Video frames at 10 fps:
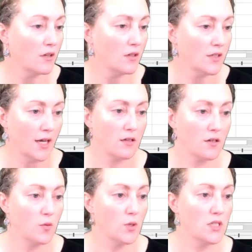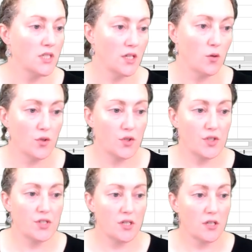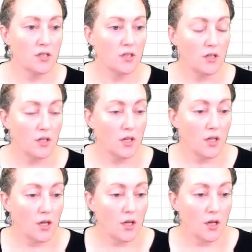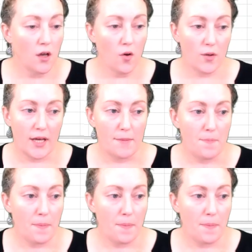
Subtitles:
Yeah, quantity ordered. Okay.